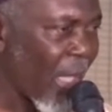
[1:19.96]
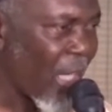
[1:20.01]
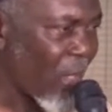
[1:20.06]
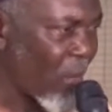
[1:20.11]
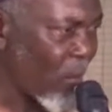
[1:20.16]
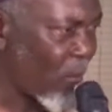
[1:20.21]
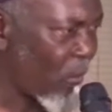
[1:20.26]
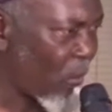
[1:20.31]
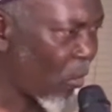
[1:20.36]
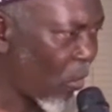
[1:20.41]

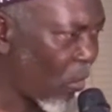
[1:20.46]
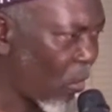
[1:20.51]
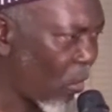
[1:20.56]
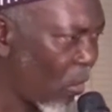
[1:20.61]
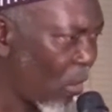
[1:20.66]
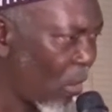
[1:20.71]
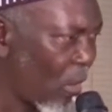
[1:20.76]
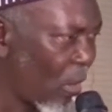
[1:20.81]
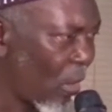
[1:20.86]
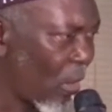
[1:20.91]
yearning
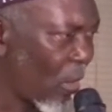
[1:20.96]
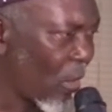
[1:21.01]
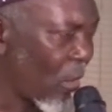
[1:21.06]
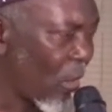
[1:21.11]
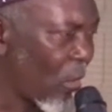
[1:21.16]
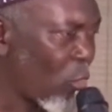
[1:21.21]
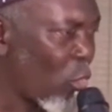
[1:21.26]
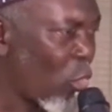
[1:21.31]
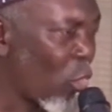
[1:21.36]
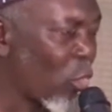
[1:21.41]
for,
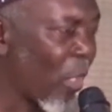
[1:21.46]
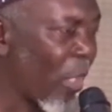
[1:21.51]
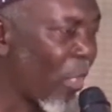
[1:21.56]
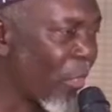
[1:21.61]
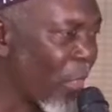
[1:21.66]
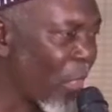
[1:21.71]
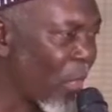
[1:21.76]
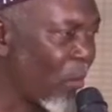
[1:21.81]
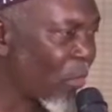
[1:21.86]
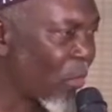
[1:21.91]
all
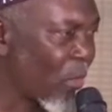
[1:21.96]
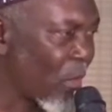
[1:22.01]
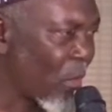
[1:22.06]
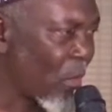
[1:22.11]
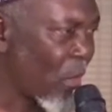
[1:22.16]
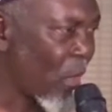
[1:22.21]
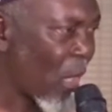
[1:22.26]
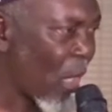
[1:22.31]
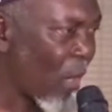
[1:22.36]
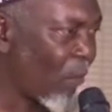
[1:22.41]
your
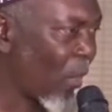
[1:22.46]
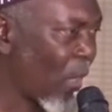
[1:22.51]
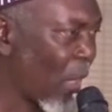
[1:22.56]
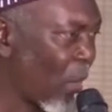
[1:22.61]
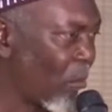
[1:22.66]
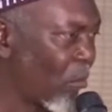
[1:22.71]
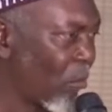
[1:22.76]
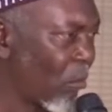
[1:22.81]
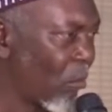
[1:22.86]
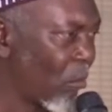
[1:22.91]
dreams have
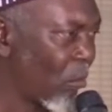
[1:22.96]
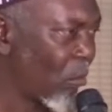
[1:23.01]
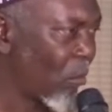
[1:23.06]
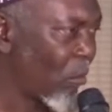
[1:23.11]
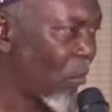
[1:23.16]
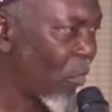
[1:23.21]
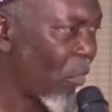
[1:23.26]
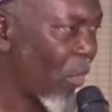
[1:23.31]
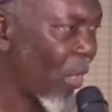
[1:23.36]
become